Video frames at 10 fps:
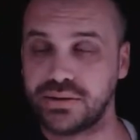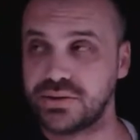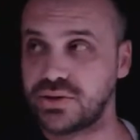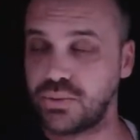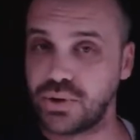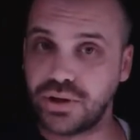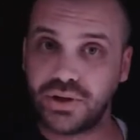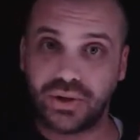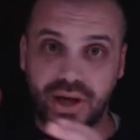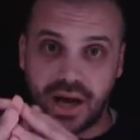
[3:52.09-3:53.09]
So we're
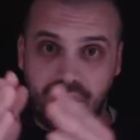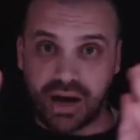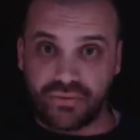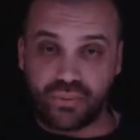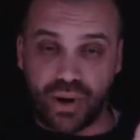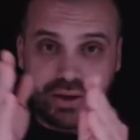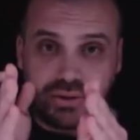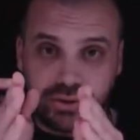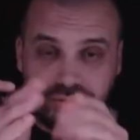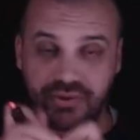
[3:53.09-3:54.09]
only going halfway
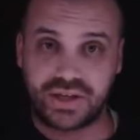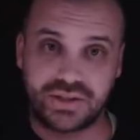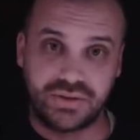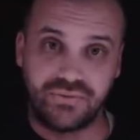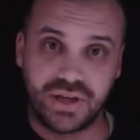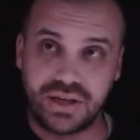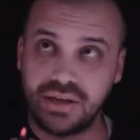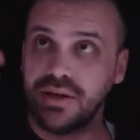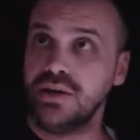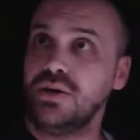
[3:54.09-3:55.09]
along vector v,